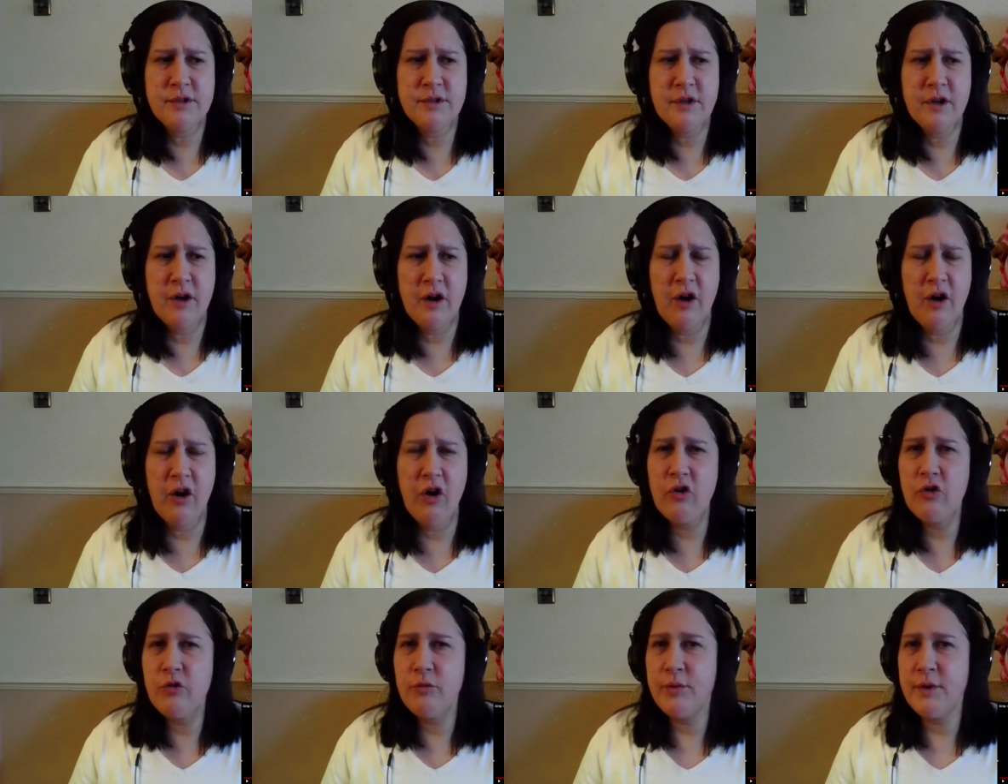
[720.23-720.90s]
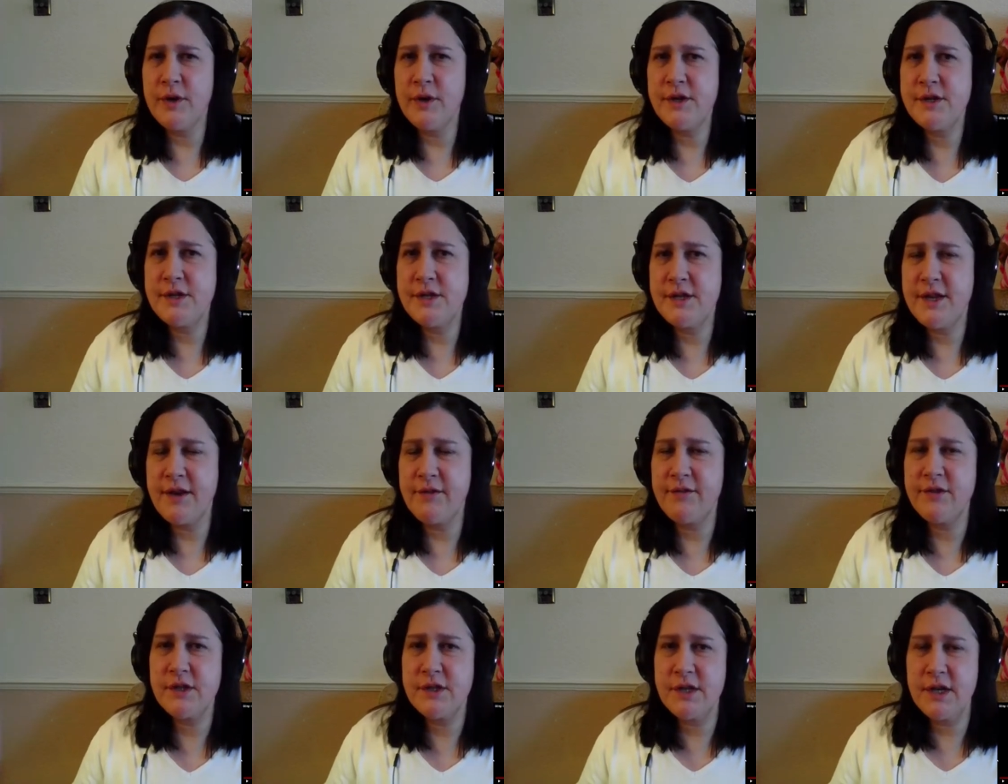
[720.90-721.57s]
horribly
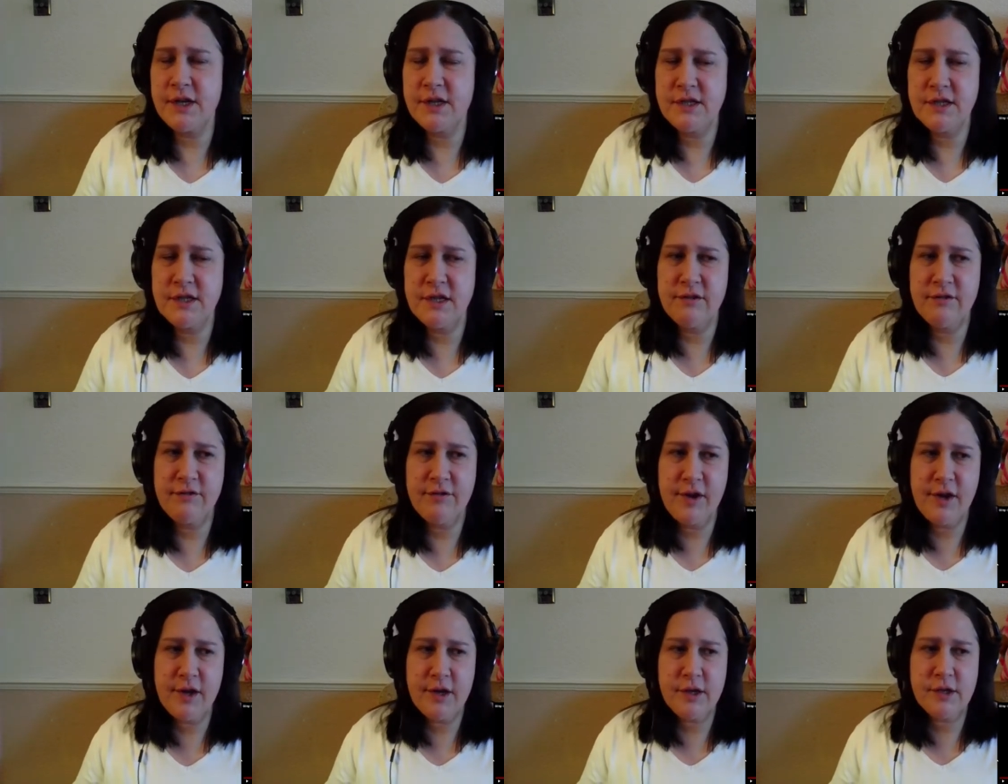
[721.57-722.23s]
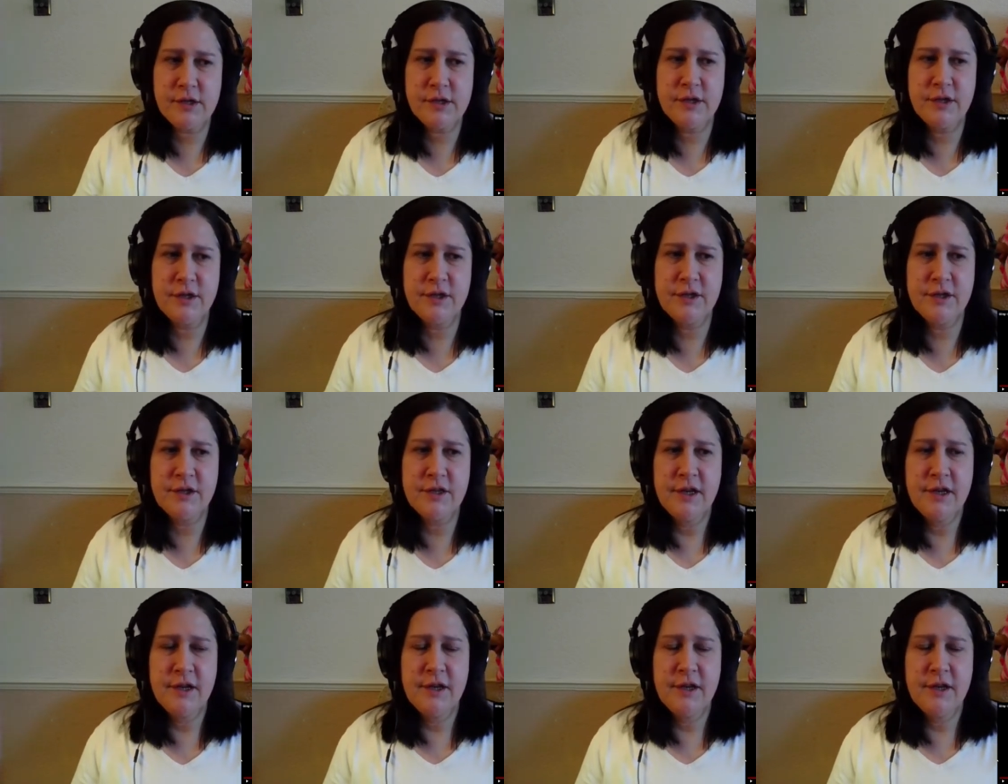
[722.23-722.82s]
devastating effects. And